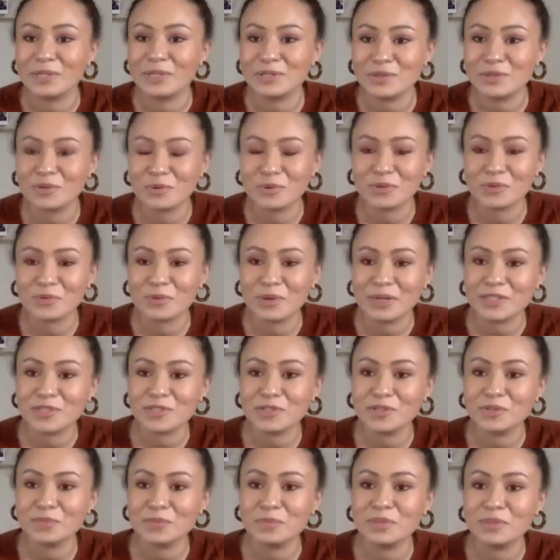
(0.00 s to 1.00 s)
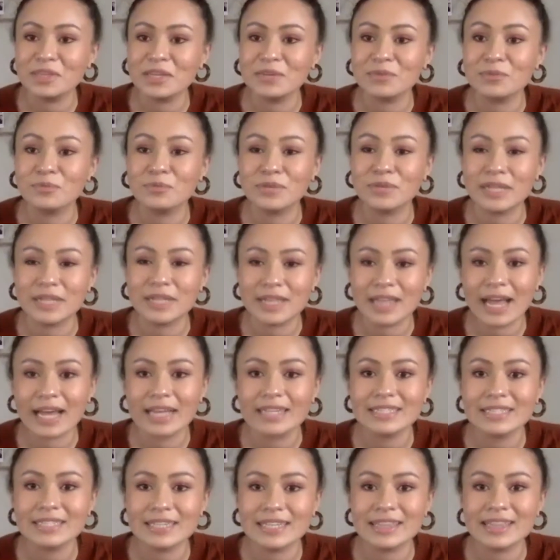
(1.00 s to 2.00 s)
to Northwestern, but then
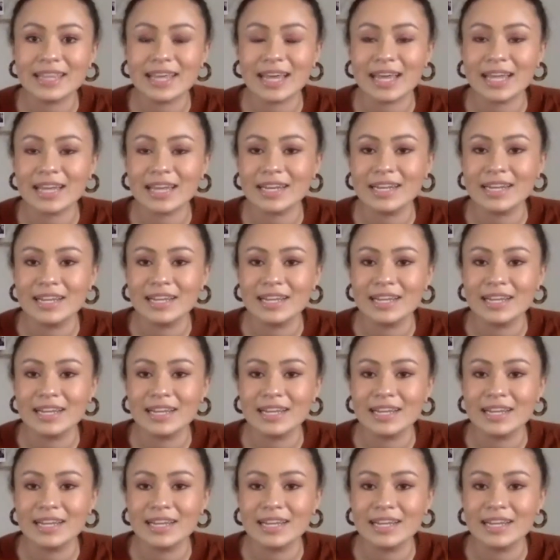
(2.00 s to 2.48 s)
realizing that